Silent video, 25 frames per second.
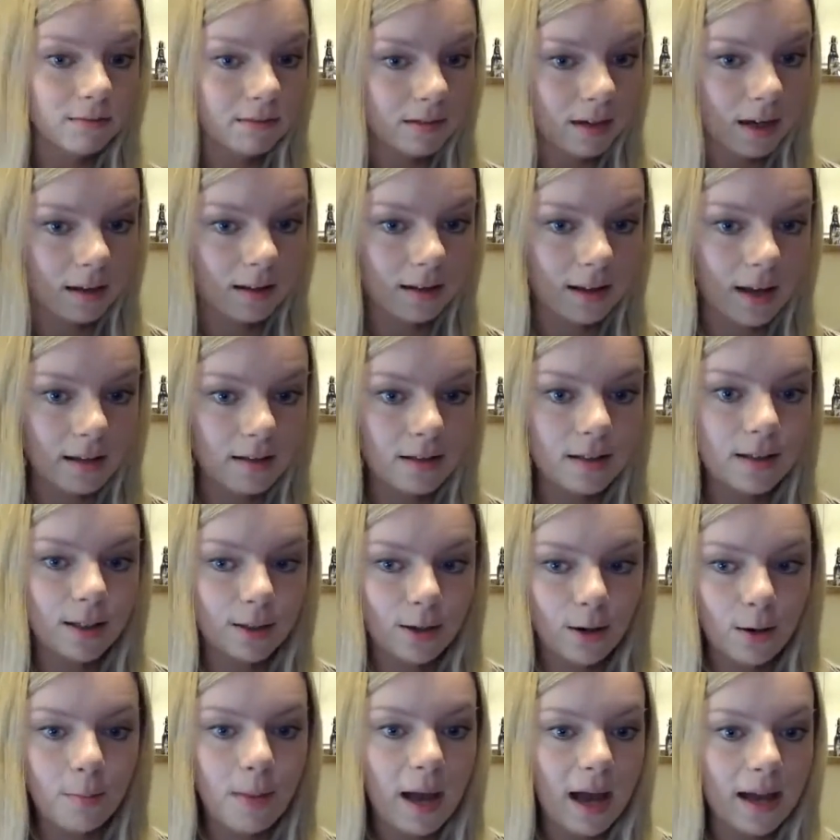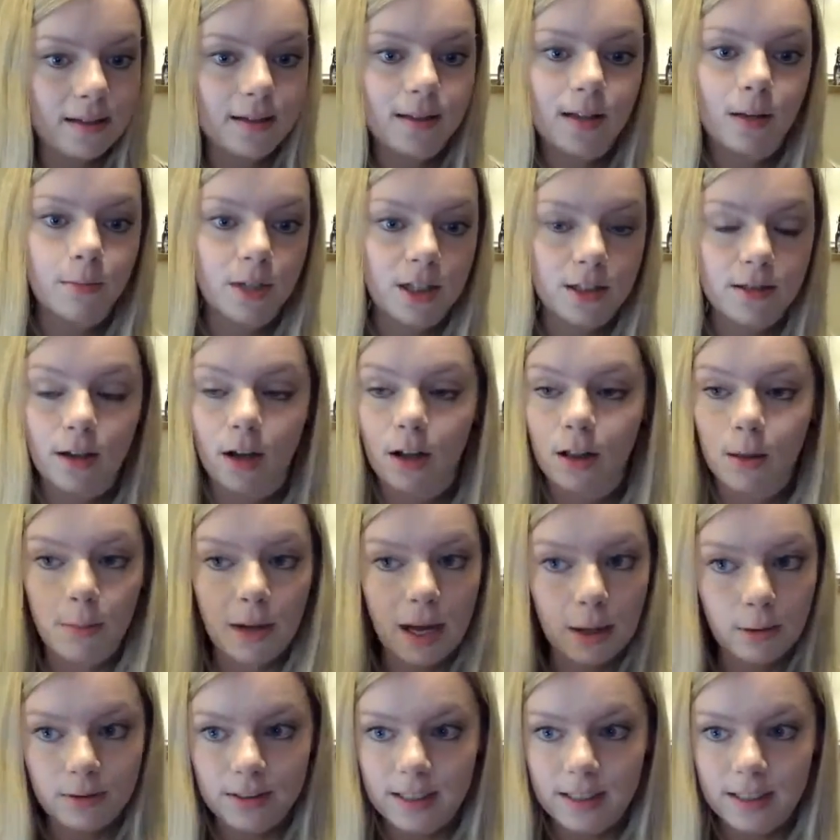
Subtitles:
And that's, Pass Summit is all about